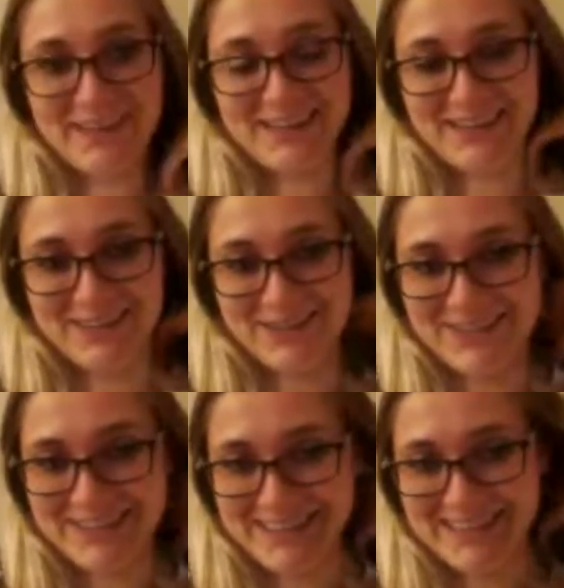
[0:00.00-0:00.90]
I
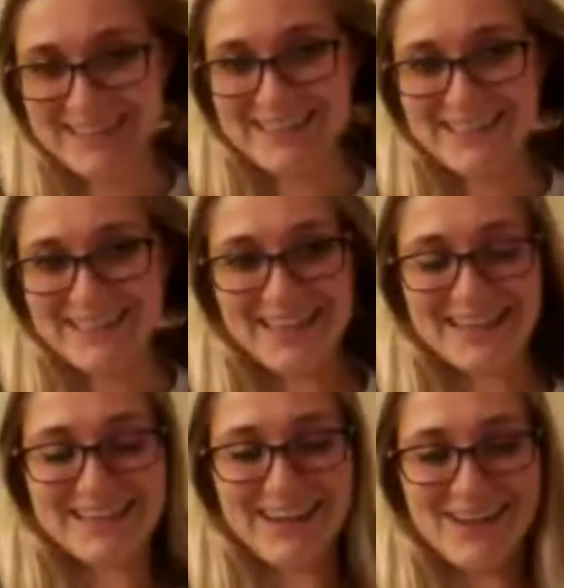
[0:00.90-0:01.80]
know. It's
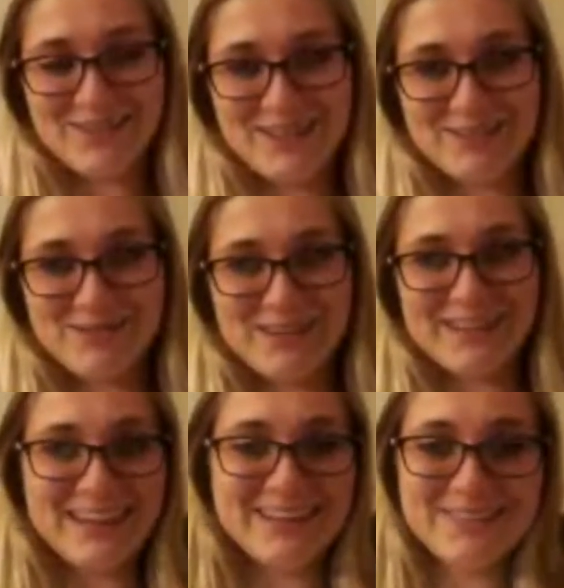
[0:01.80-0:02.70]
like not really what we
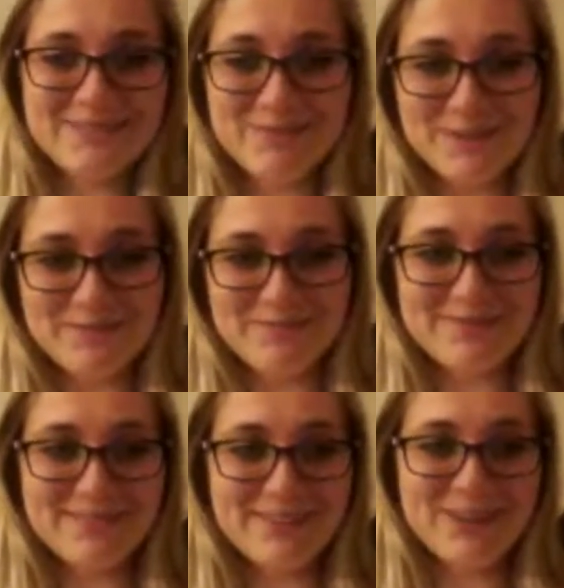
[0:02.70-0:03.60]
like was
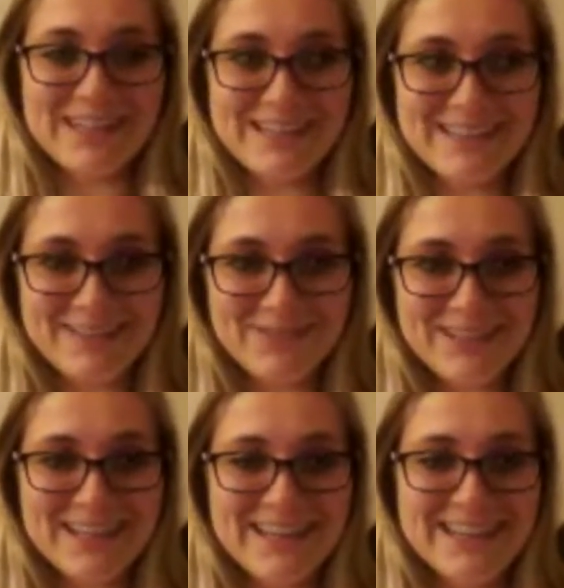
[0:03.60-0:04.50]
learning, I guess.